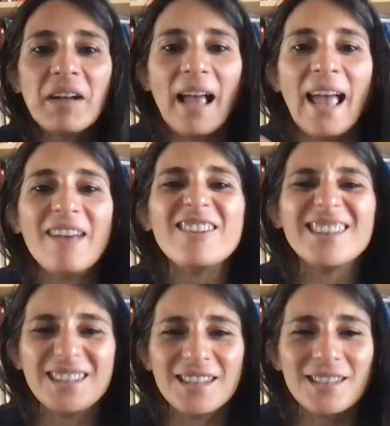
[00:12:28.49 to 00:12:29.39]
having
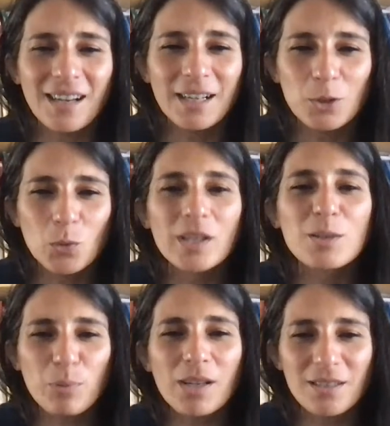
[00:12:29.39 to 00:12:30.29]
the desire to
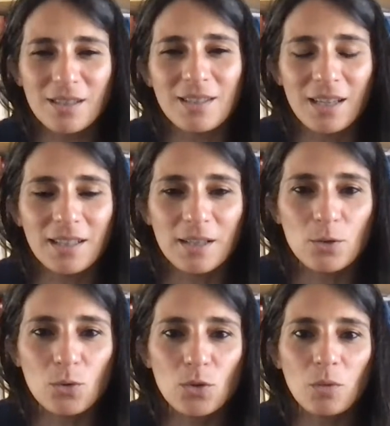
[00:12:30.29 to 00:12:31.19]
express this sentence
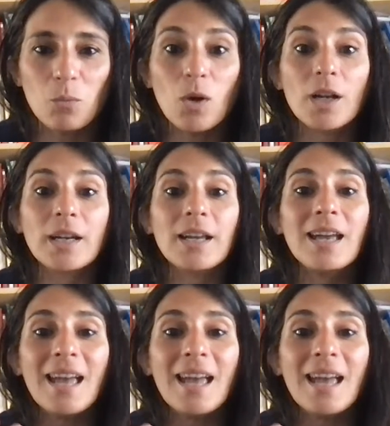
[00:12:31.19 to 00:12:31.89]
to someone,